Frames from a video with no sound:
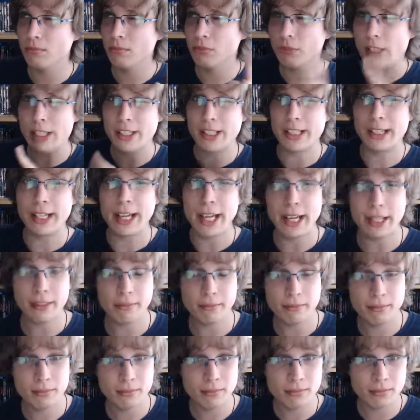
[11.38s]
2008.
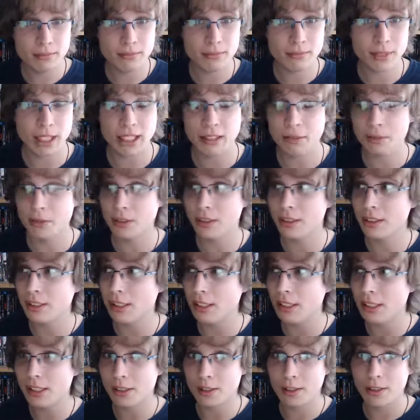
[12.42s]
That was
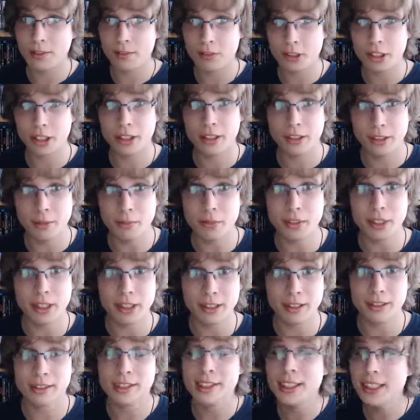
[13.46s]
the last time I watched a Gundam
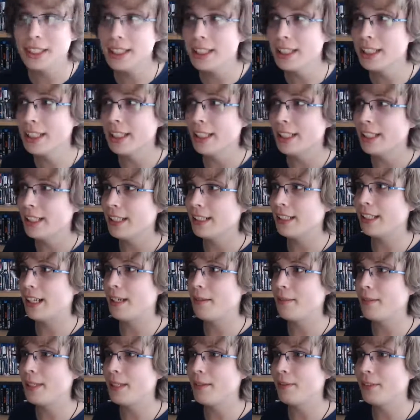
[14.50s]
series.
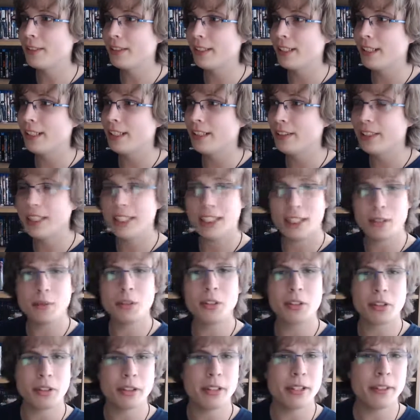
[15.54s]
I mean, I'm going to say, oh yeah, I'm going
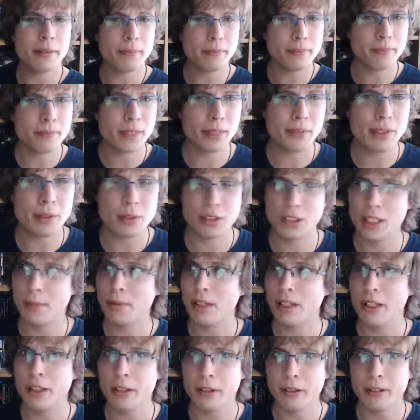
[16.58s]
to watch that. I think it was
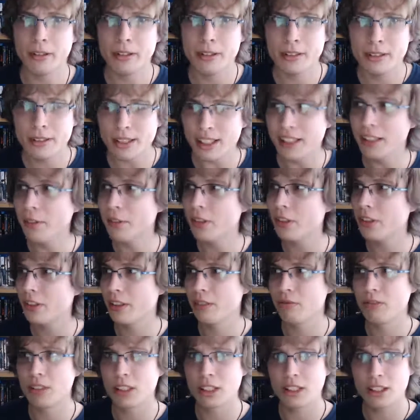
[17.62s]
00 I watched,
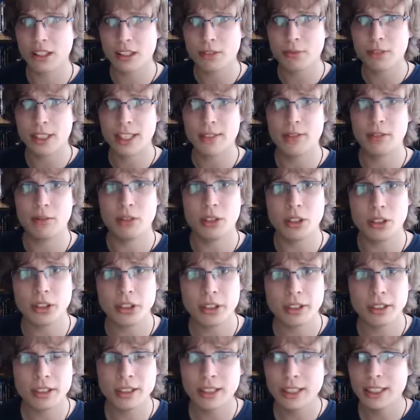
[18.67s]
that was the last one I ever
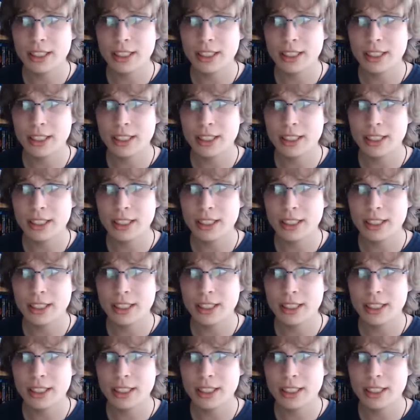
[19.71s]
watched.